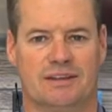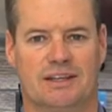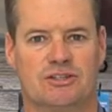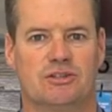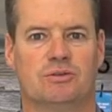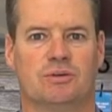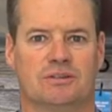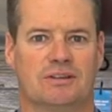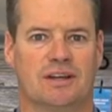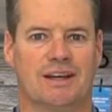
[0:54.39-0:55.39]
The issue
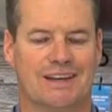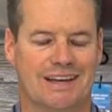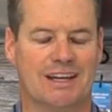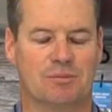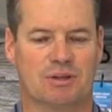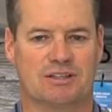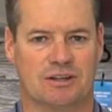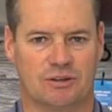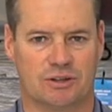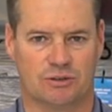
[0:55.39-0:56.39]
is getting
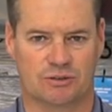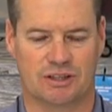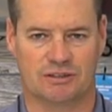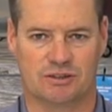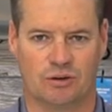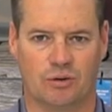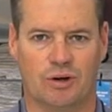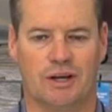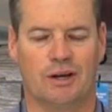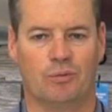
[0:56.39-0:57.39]
materials, and so
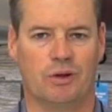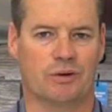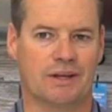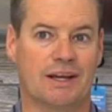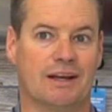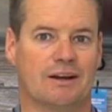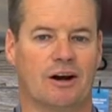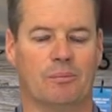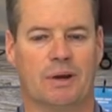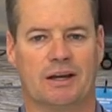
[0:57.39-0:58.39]
we are getting
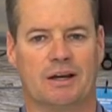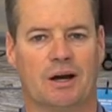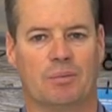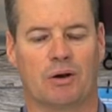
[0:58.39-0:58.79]
caught back up.